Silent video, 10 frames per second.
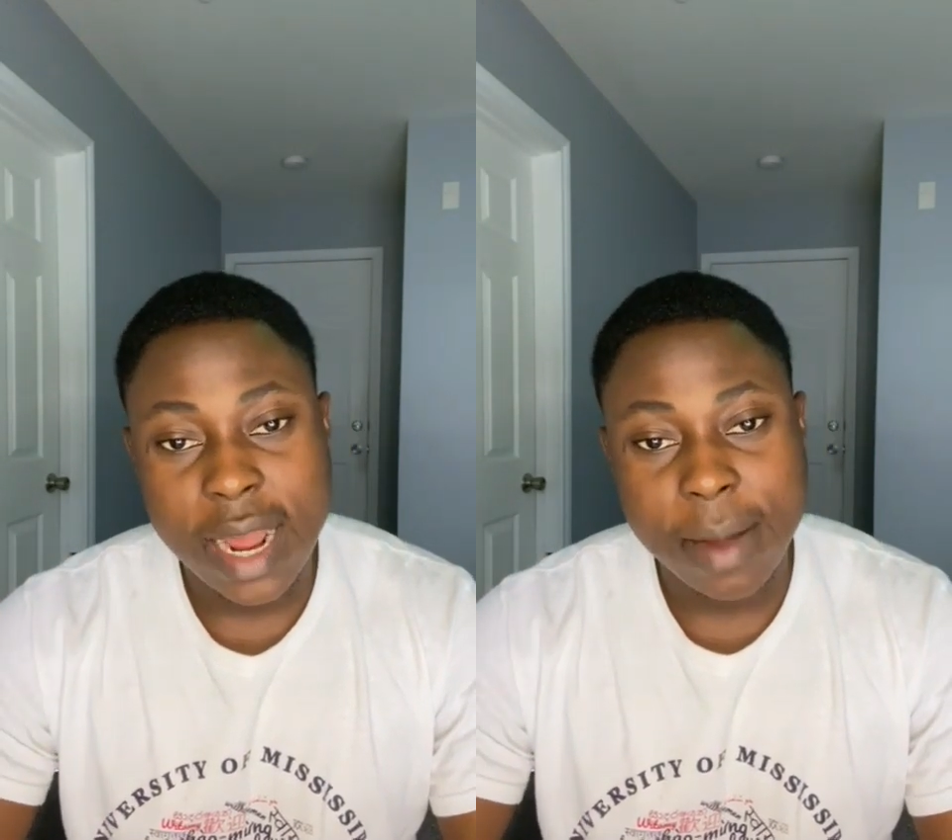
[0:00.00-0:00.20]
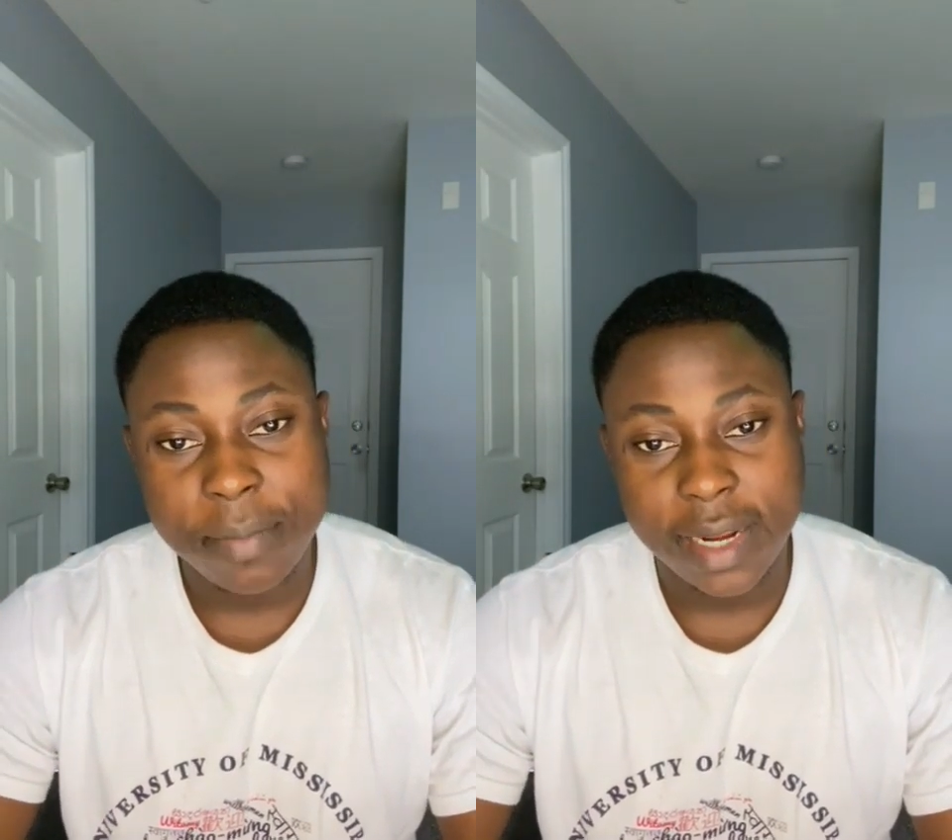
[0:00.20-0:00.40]

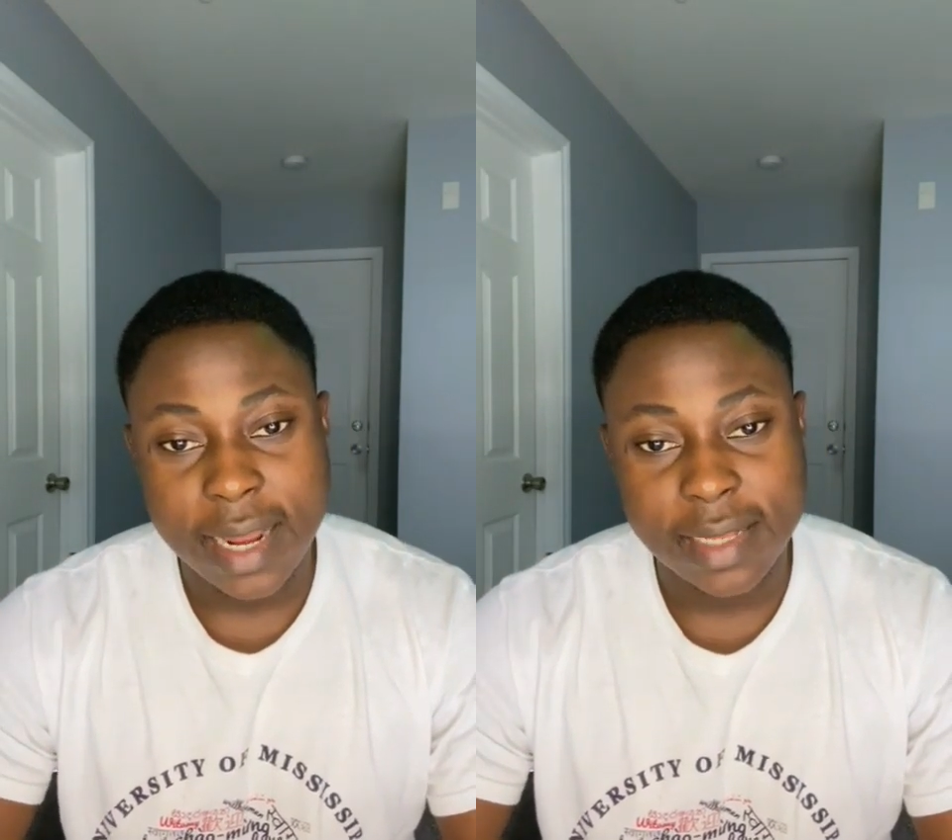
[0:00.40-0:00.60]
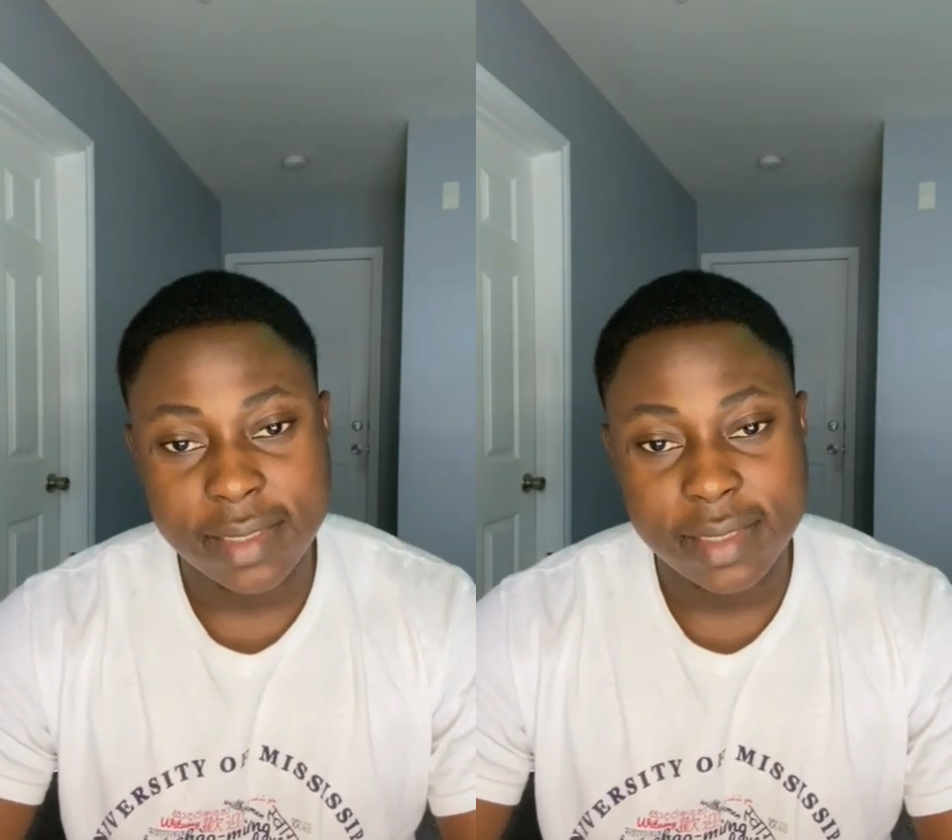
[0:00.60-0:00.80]

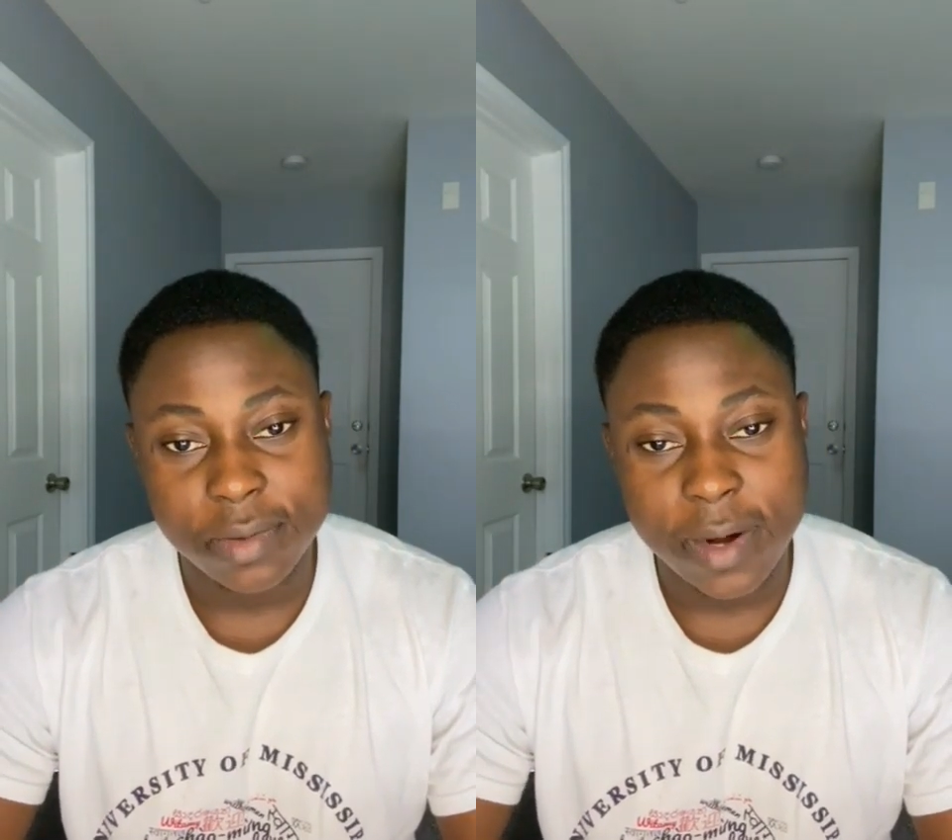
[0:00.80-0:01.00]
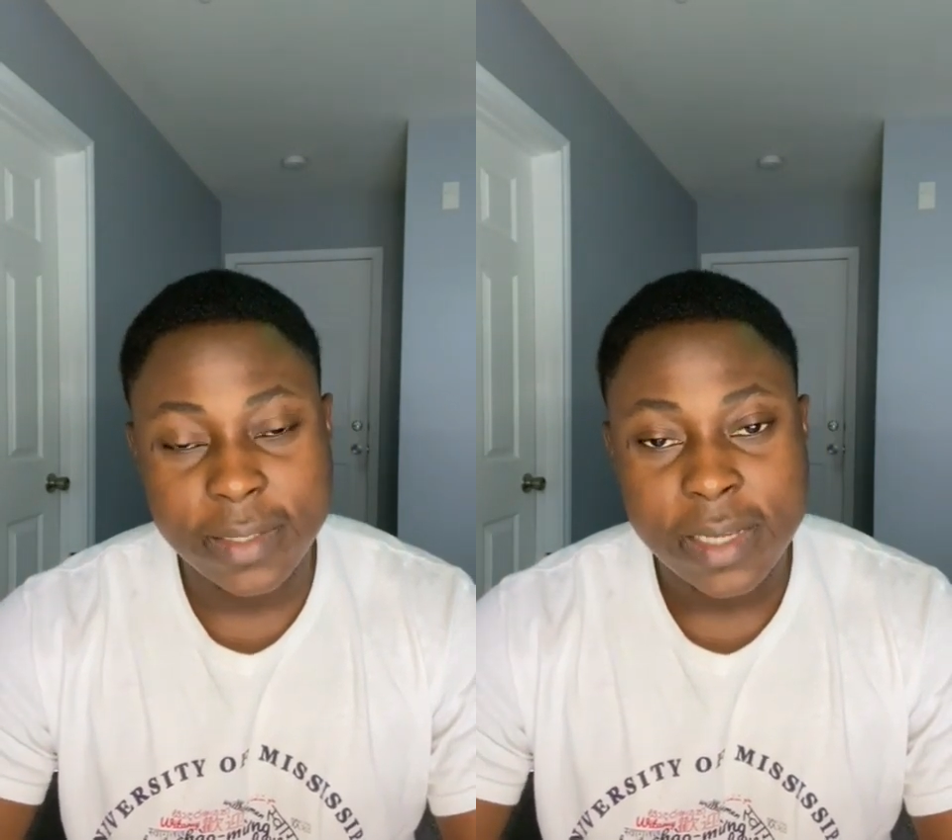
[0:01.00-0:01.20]
applicants,
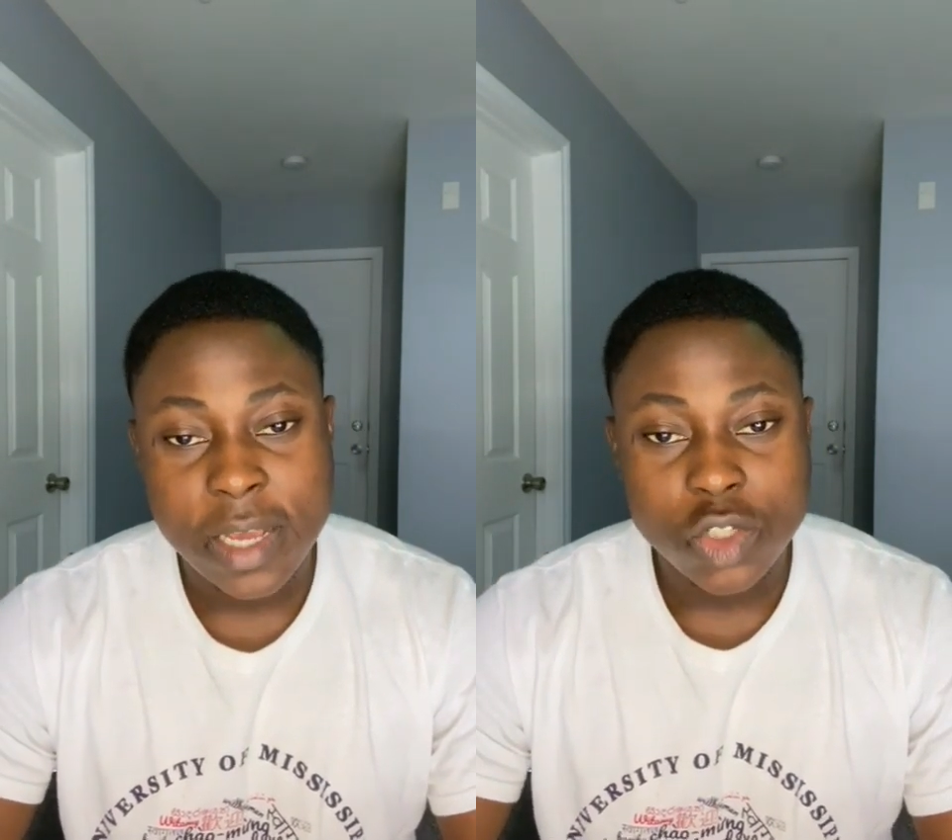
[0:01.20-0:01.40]
right?